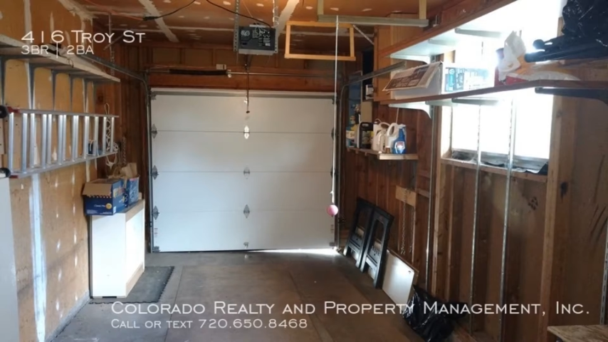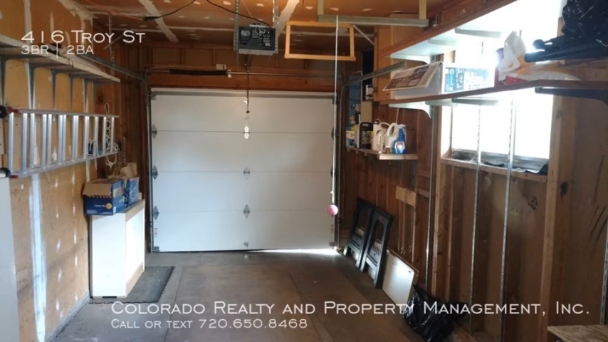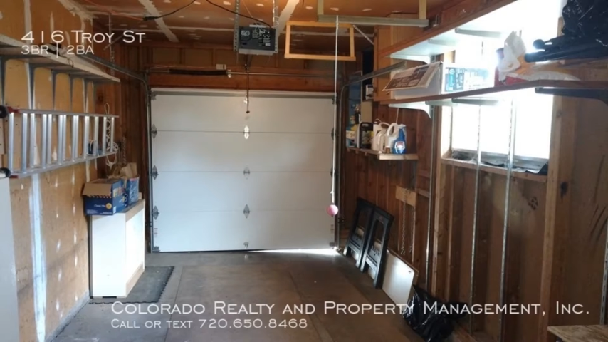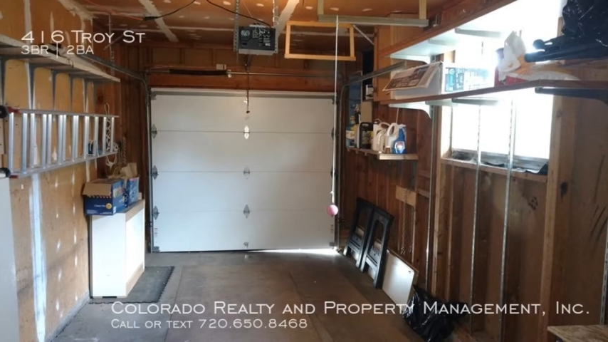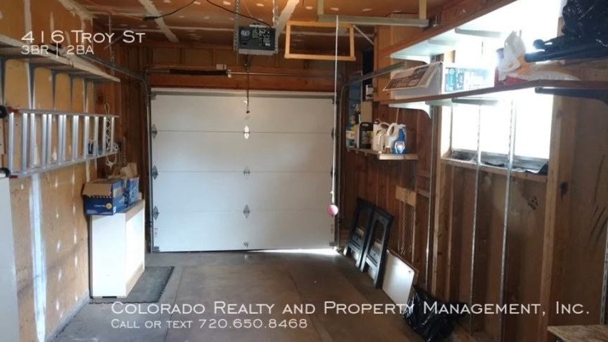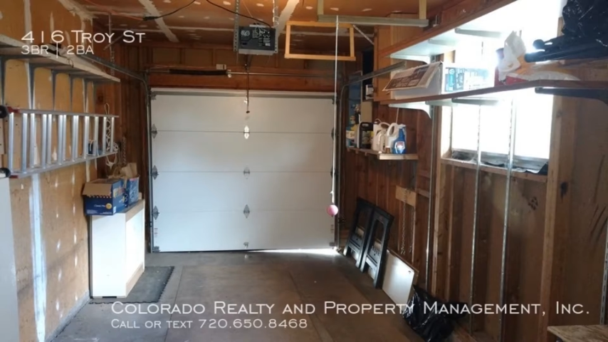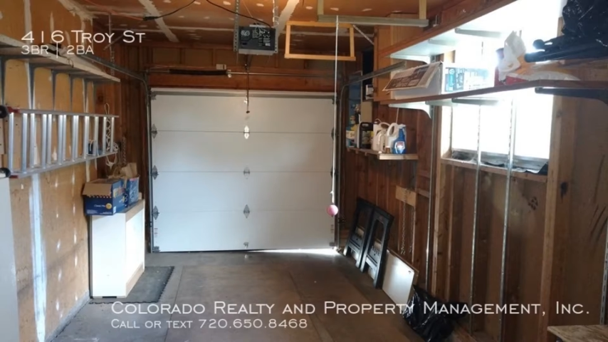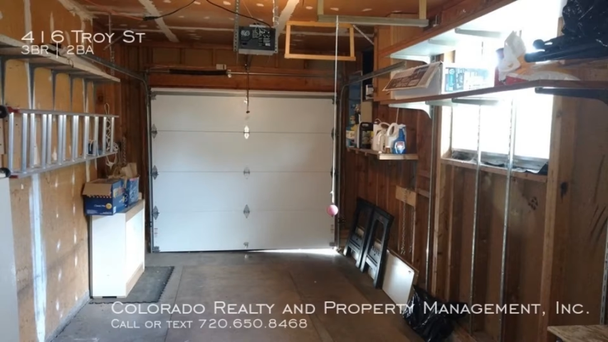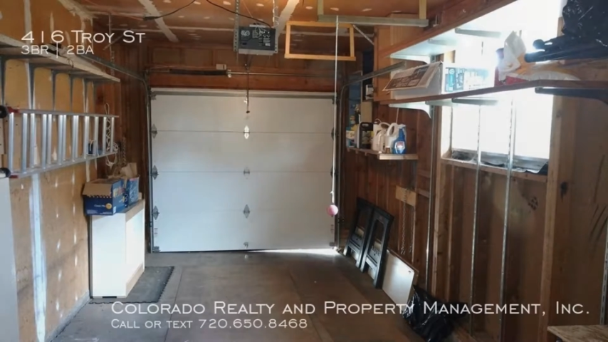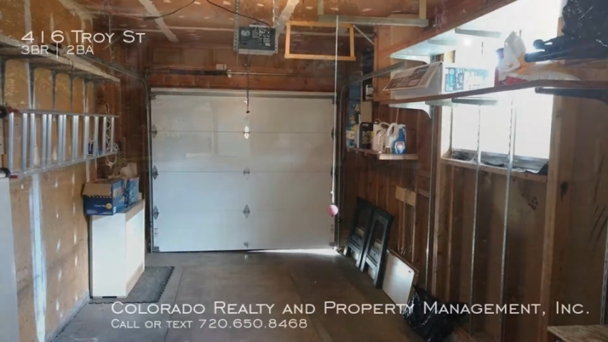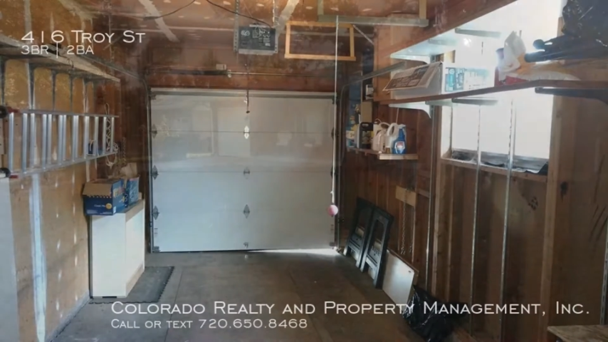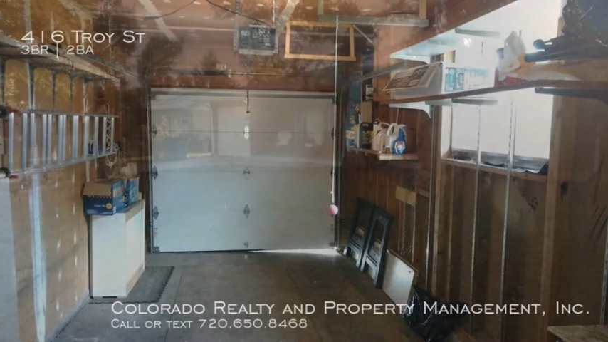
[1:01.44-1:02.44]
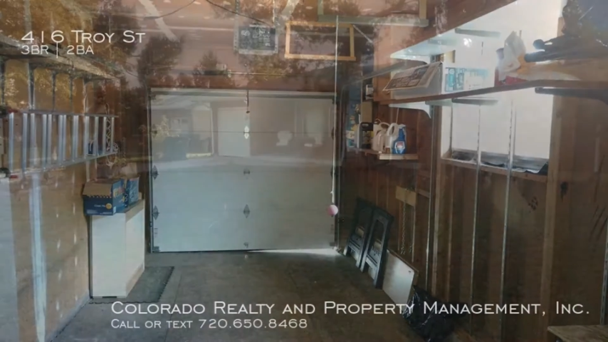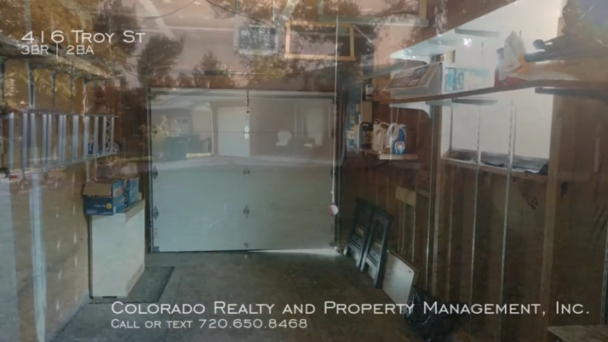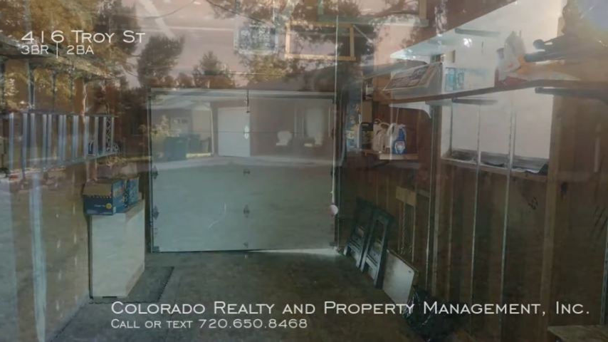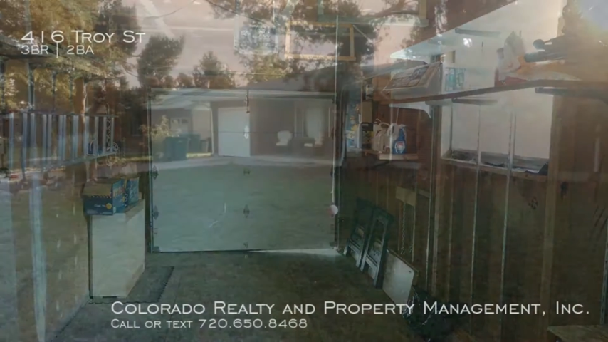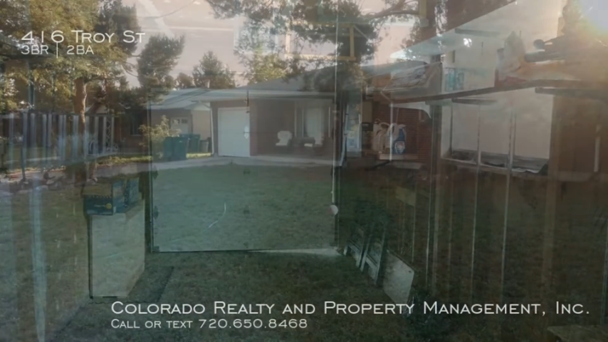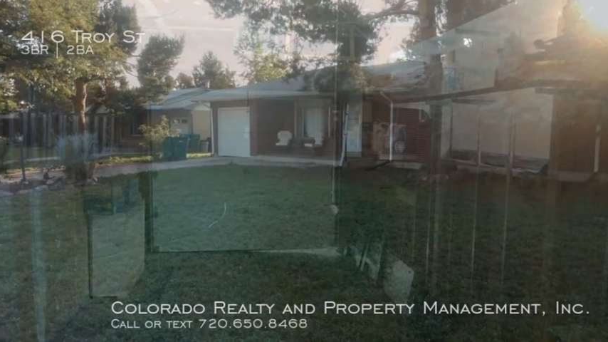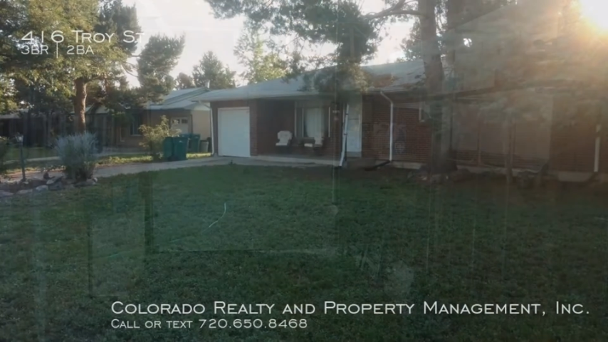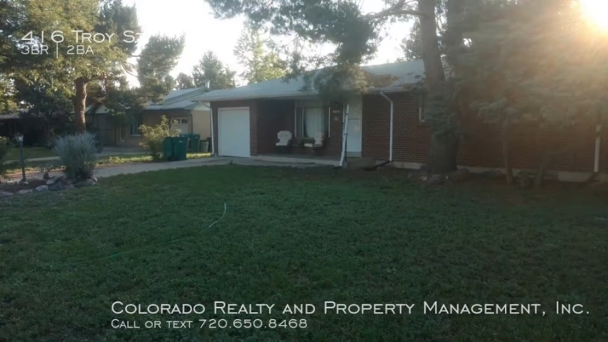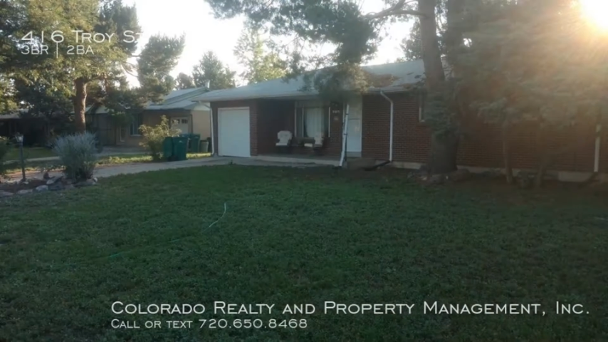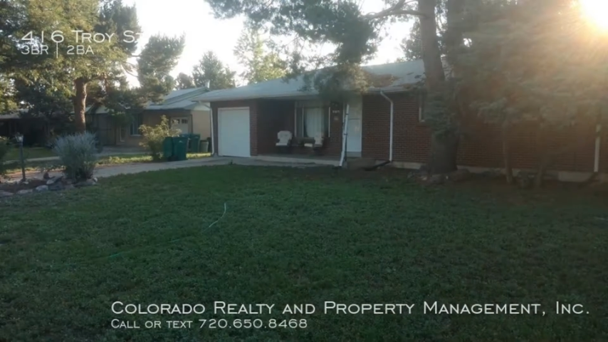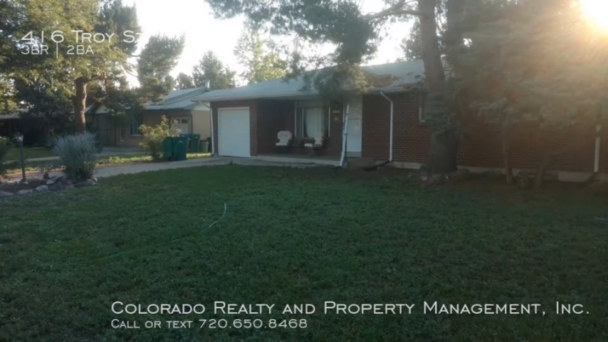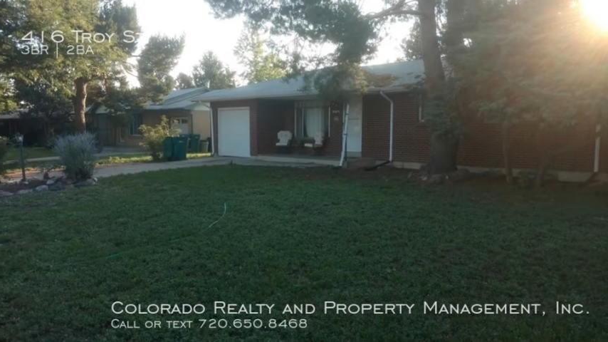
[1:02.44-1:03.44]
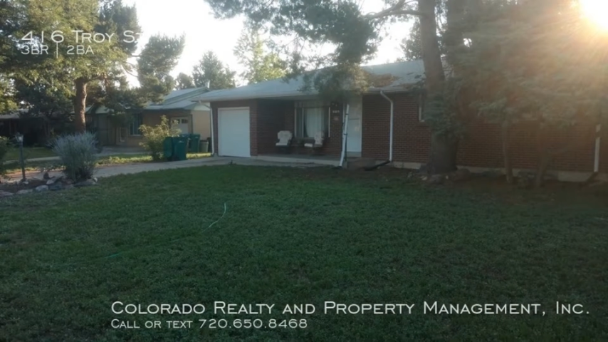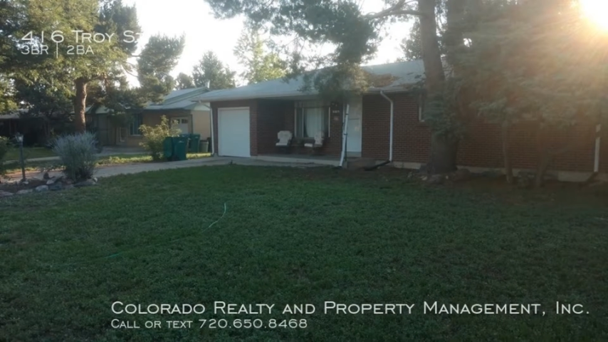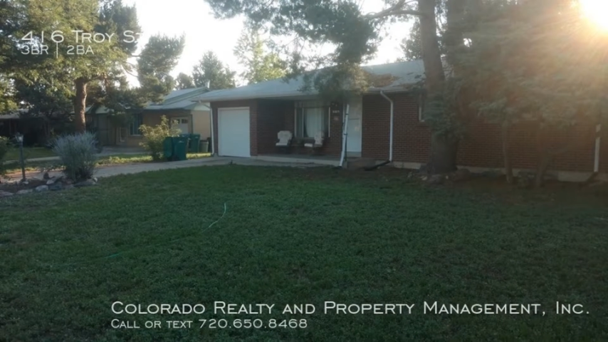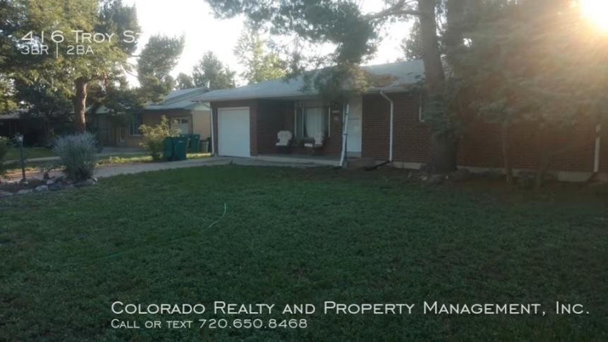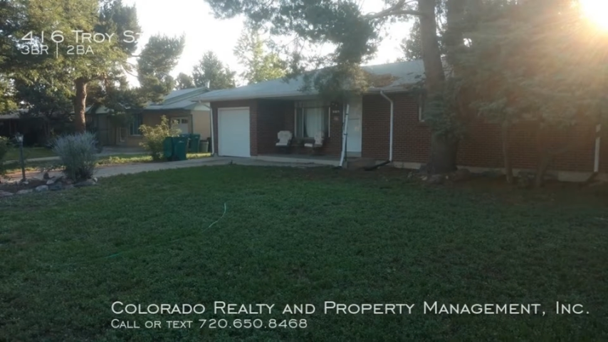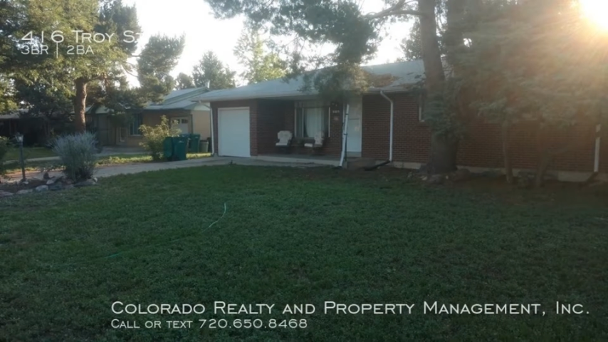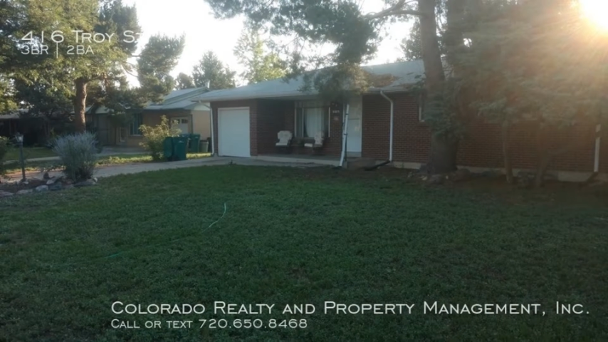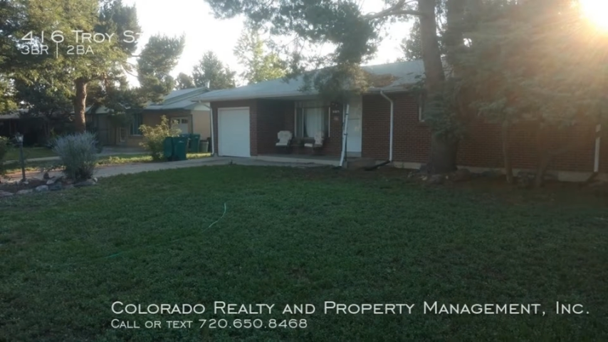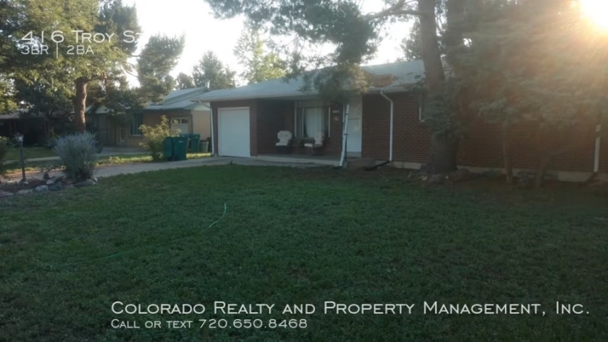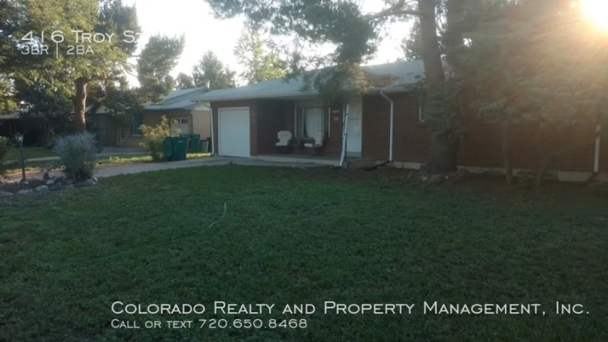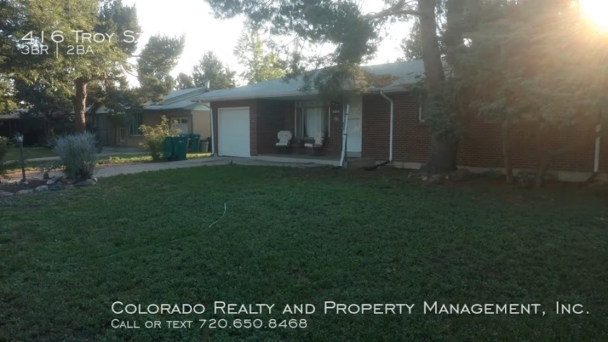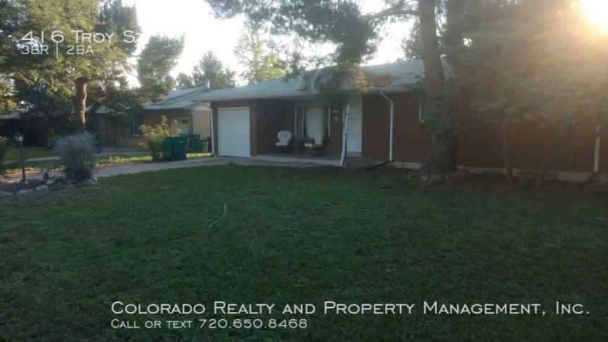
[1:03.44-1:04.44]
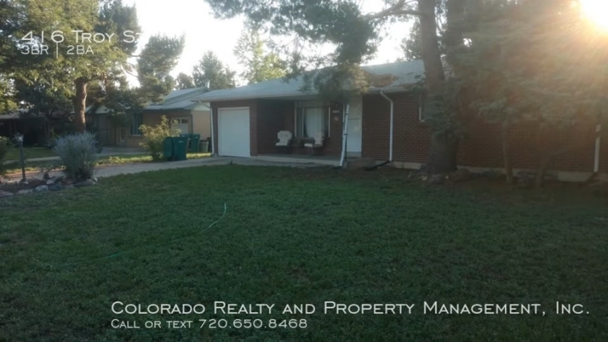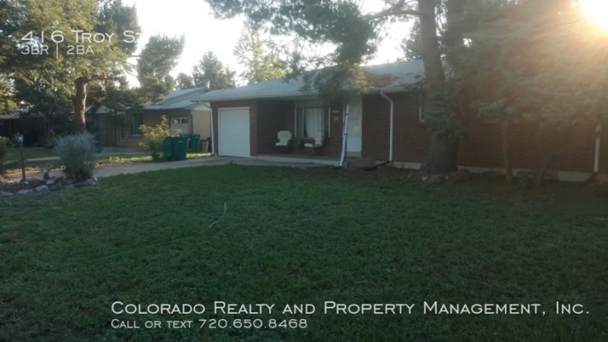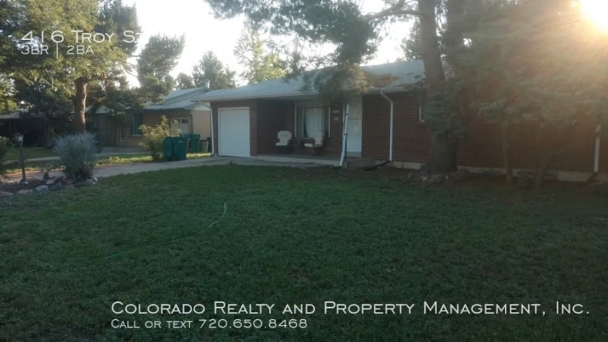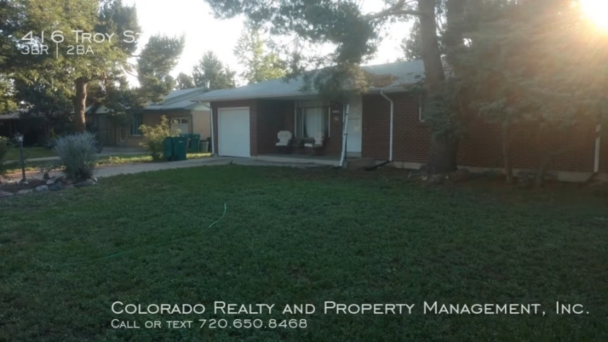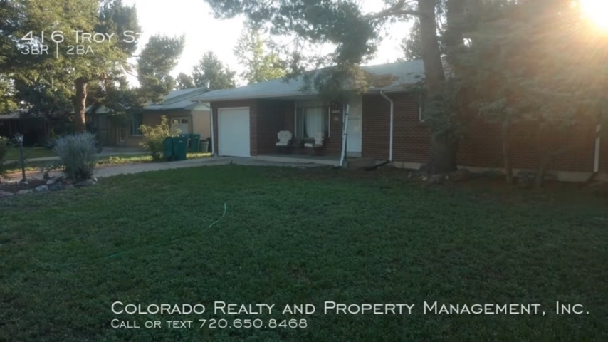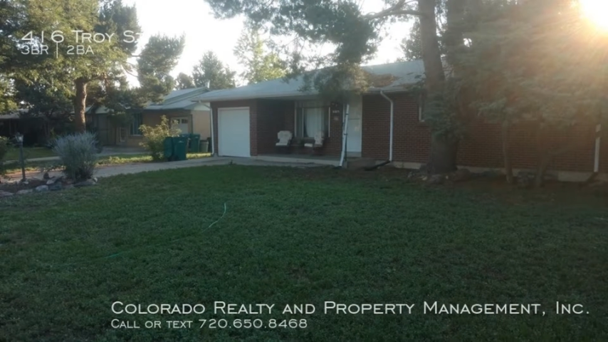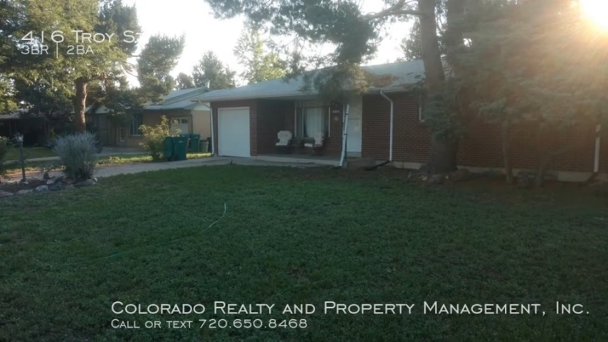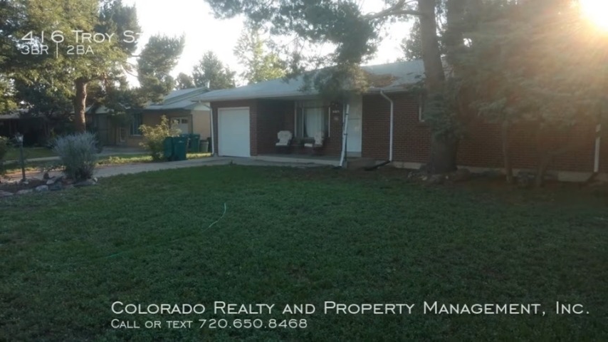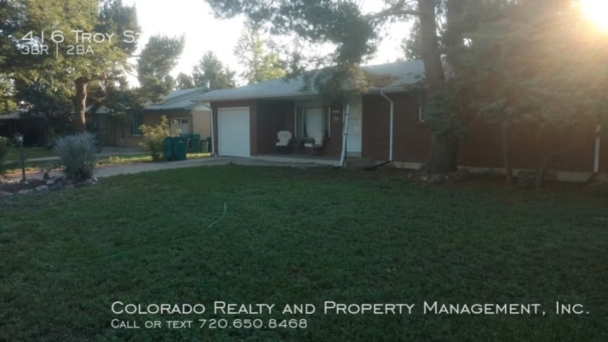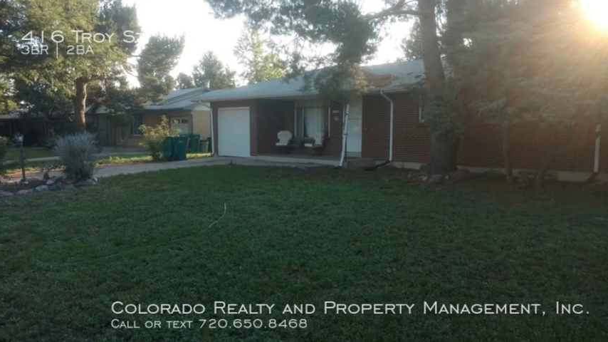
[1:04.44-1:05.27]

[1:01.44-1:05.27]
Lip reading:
[unreadable: no face in view]